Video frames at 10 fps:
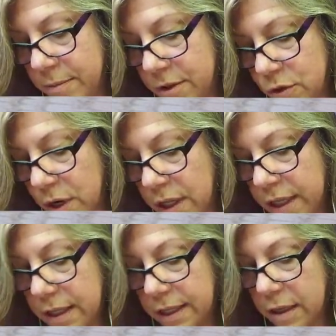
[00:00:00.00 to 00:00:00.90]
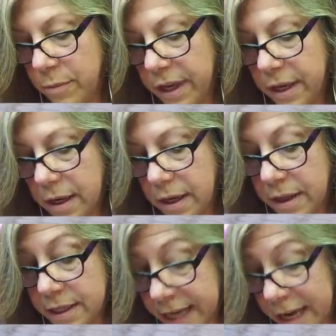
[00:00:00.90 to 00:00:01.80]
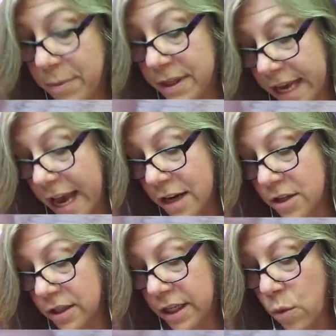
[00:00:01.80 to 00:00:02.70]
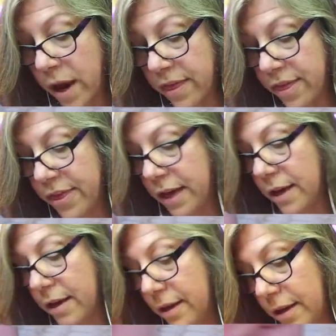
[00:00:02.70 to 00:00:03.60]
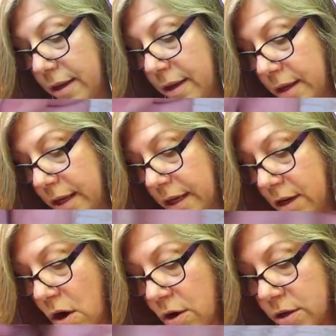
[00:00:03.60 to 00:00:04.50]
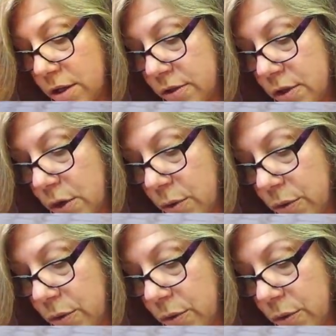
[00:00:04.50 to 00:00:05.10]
I'm struggling a little bit. The tape is actually quite thick and hard to sew